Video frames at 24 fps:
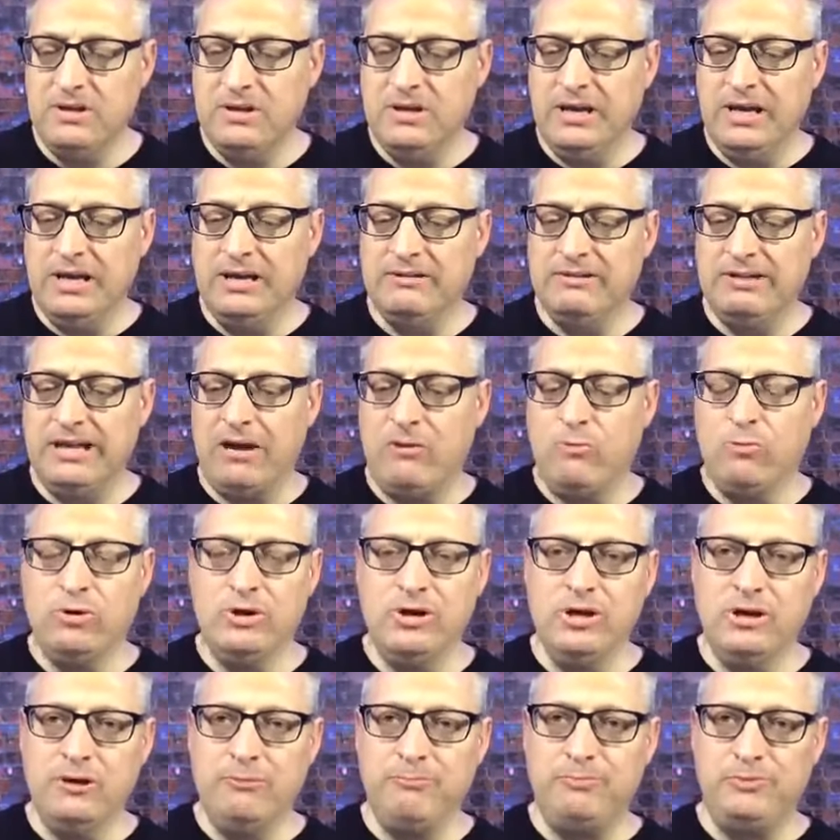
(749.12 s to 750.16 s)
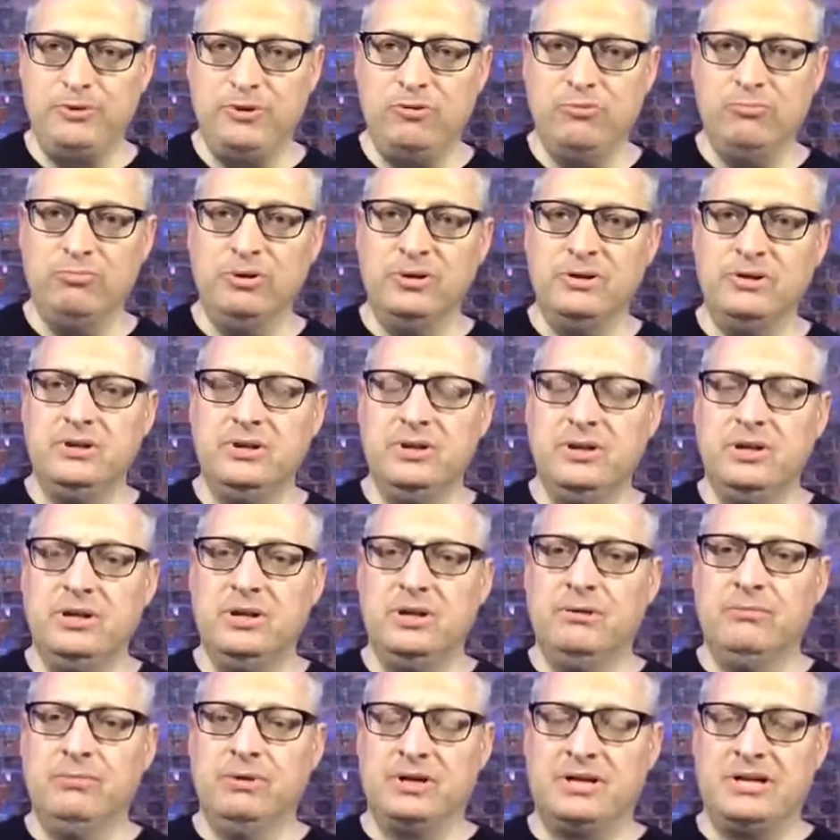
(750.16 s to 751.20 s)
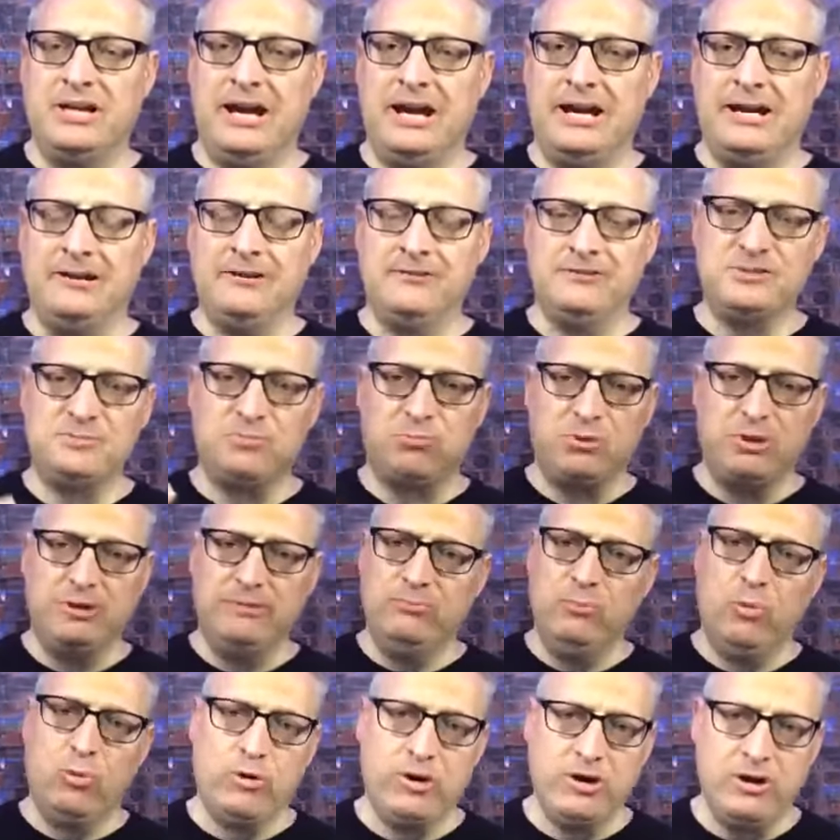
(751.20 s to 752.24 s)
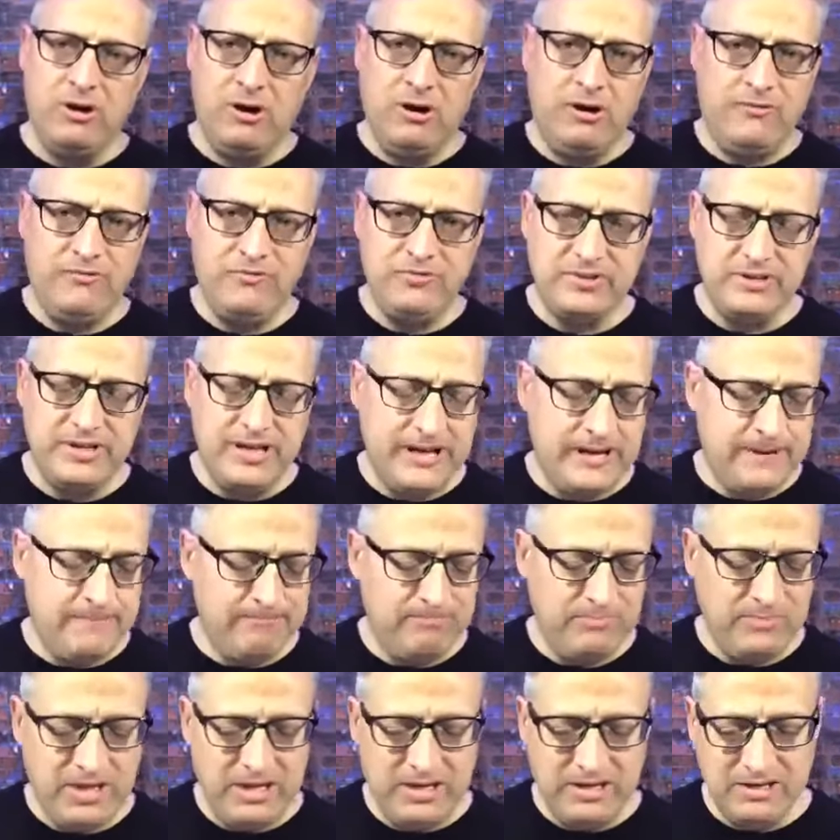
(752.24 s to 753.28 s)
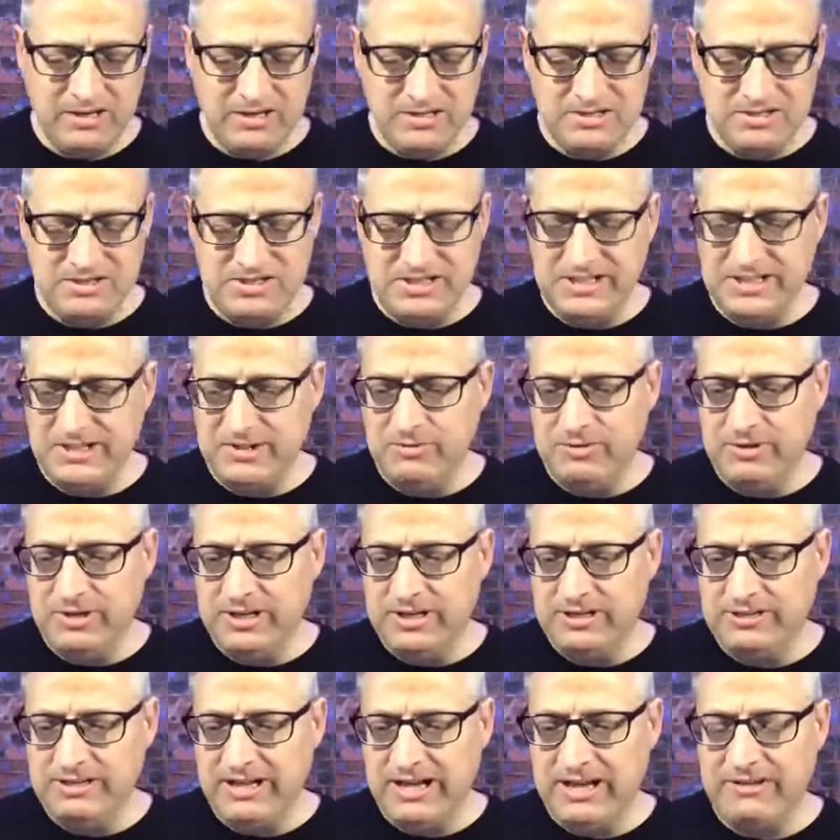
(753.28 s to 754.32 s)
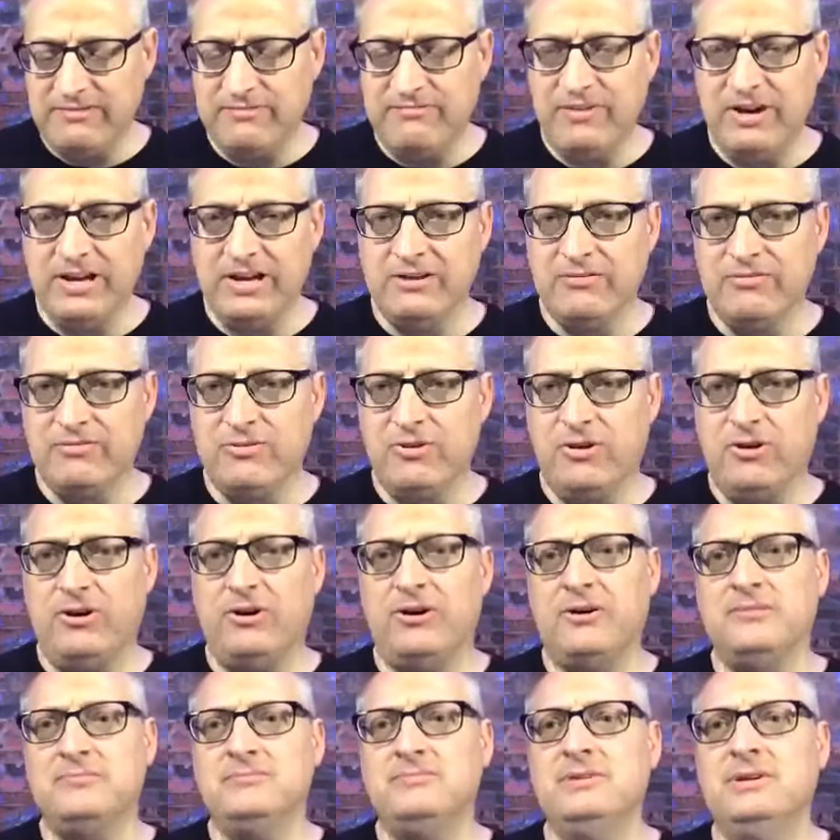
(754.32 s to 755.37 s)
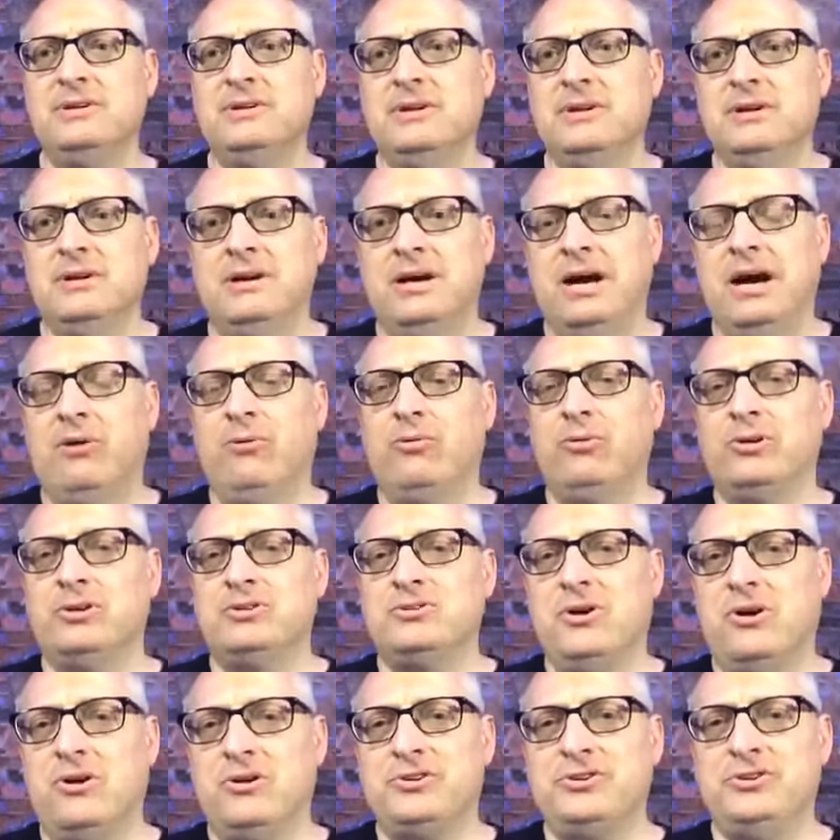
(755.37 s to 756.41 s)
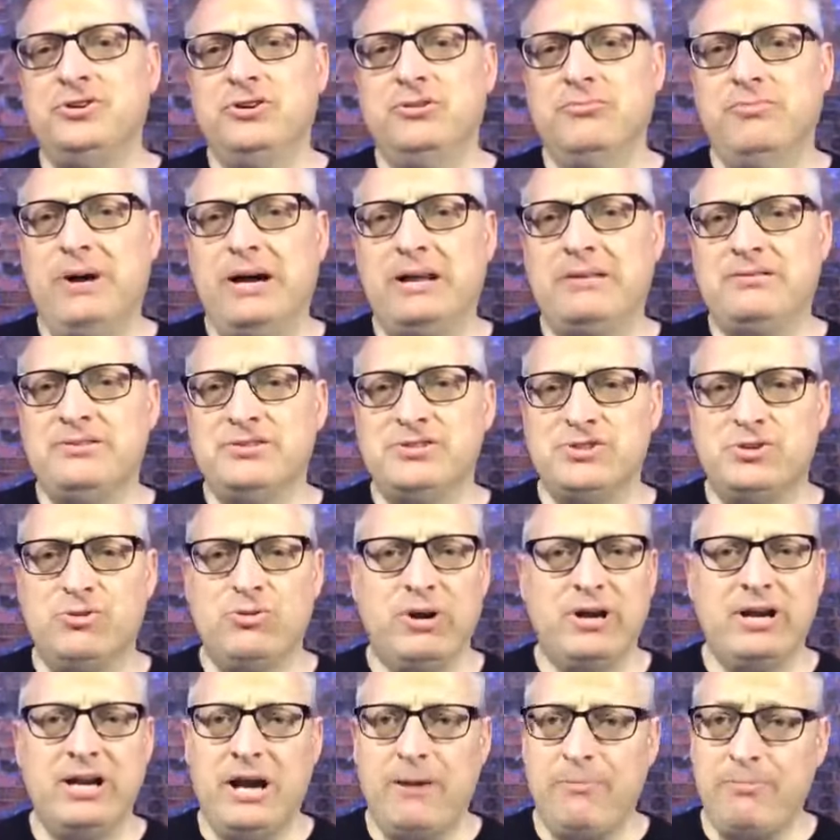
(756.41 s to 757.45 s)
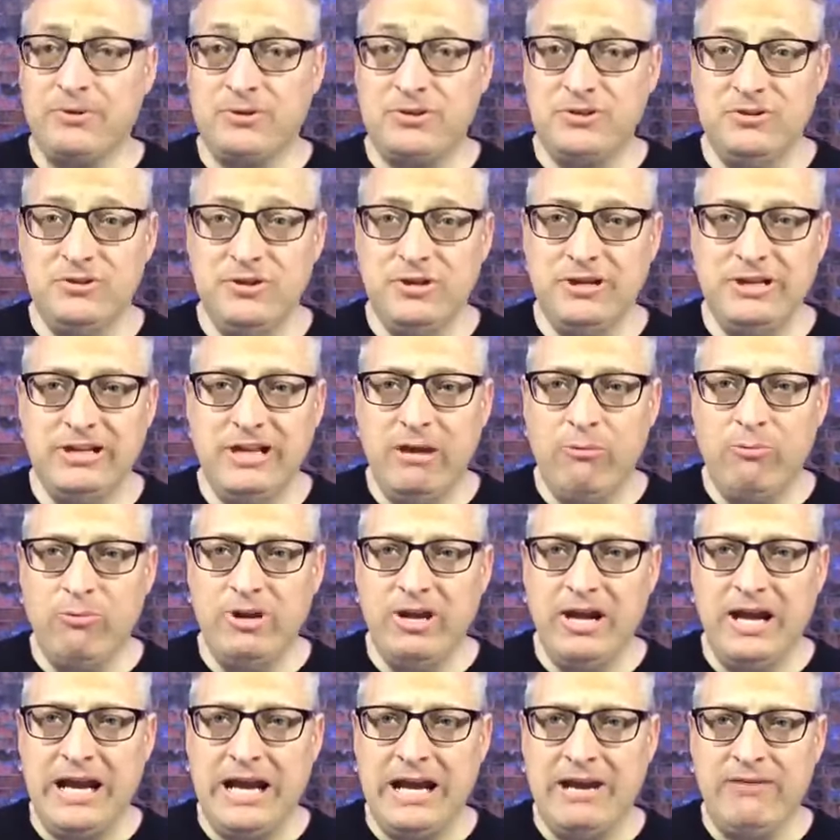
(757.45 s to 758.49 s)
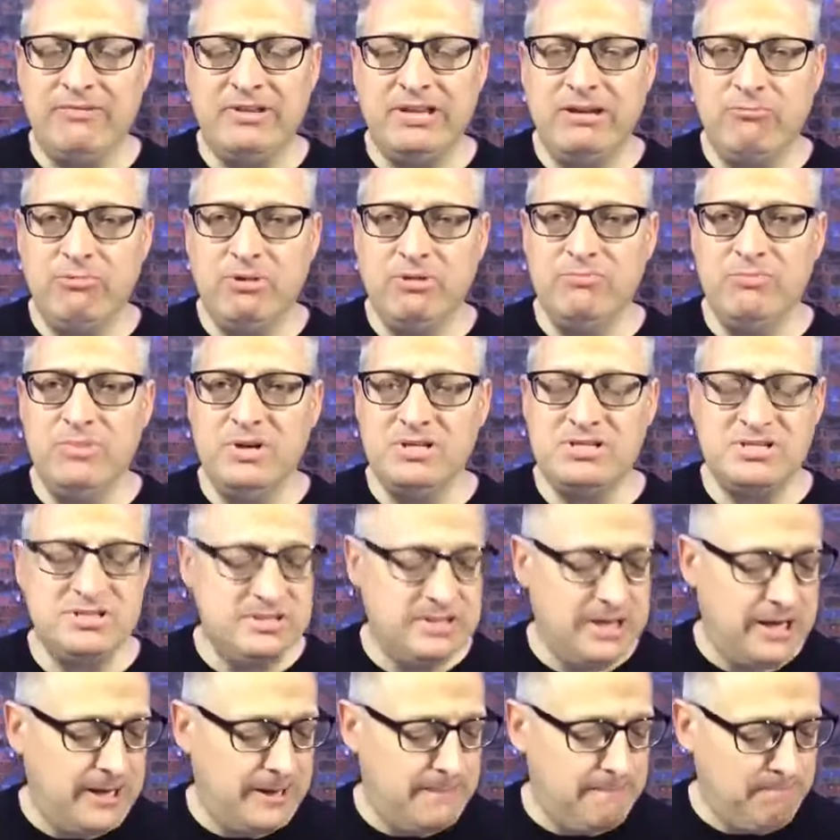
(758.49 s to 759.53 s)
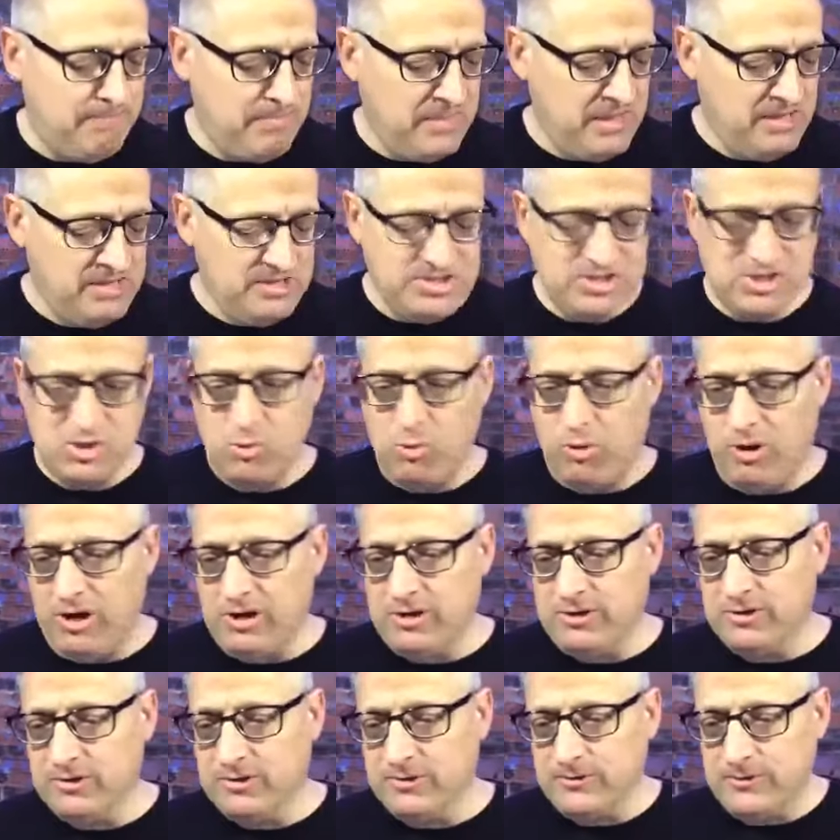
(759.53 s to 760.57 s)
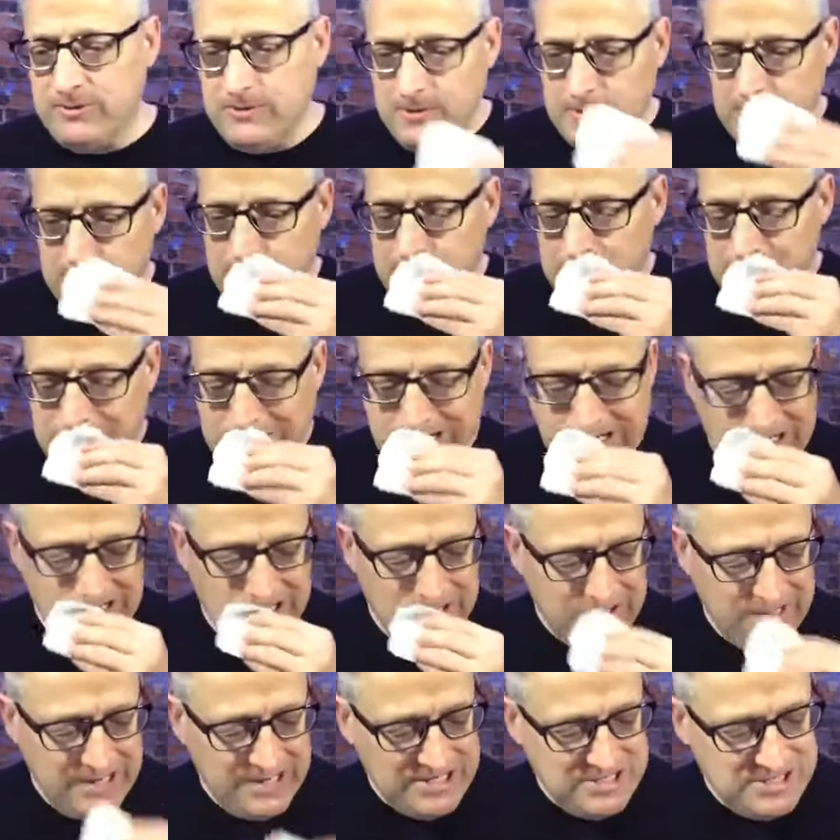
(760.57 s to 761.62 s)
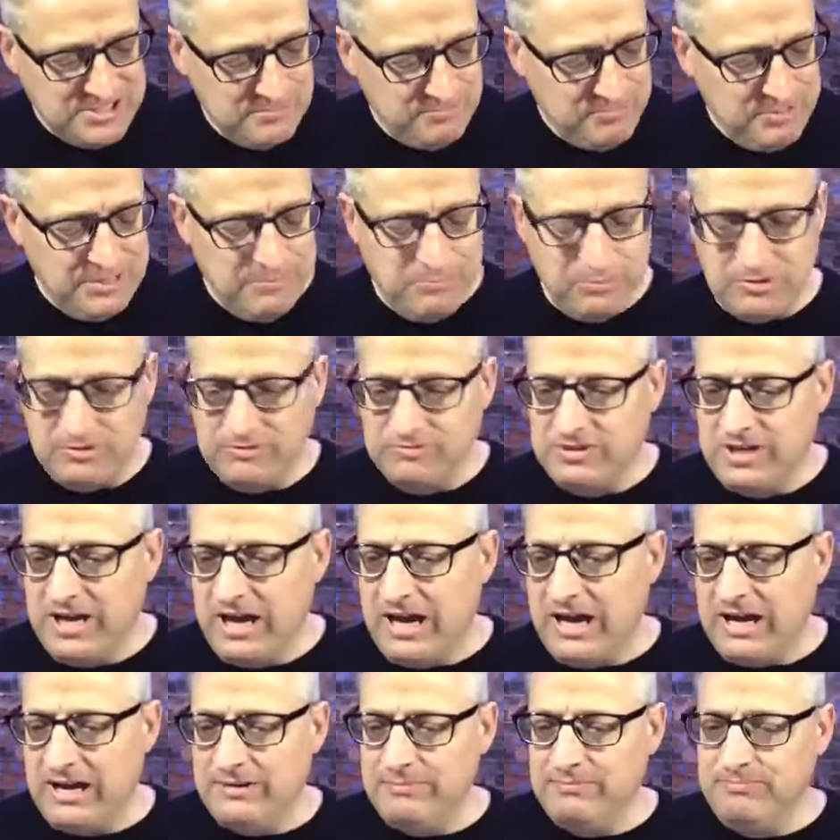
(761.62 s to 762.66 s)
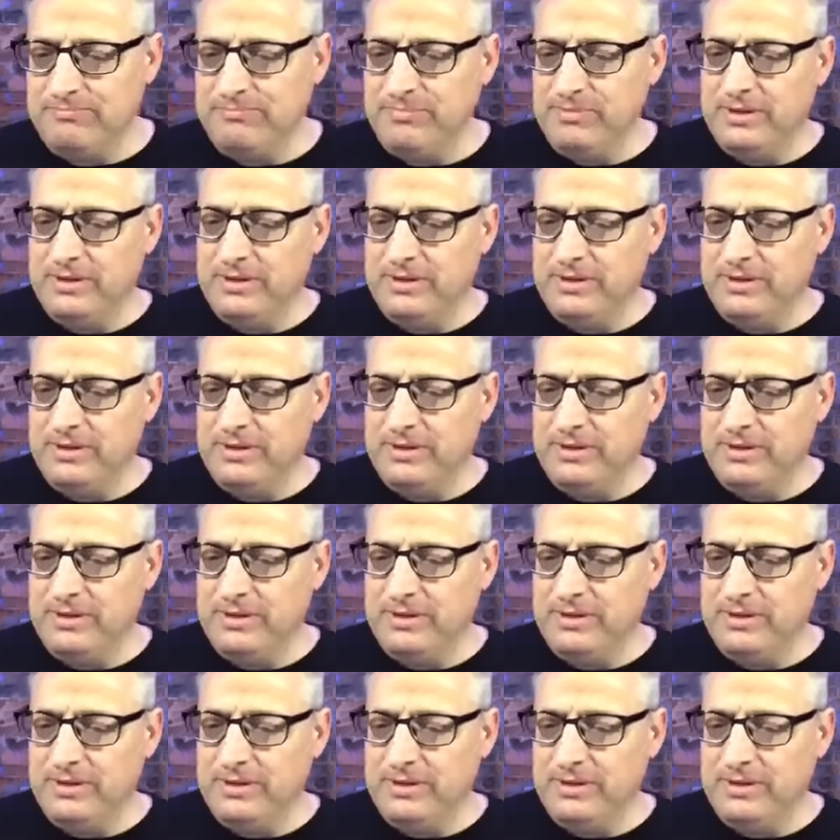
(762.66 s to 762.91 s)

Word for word: and that will help you. But but kind of springboarding off of that and continuing in that vein of thought, I want to talk to you about this great opportunity that we have and that we must not squander uh, as the people of God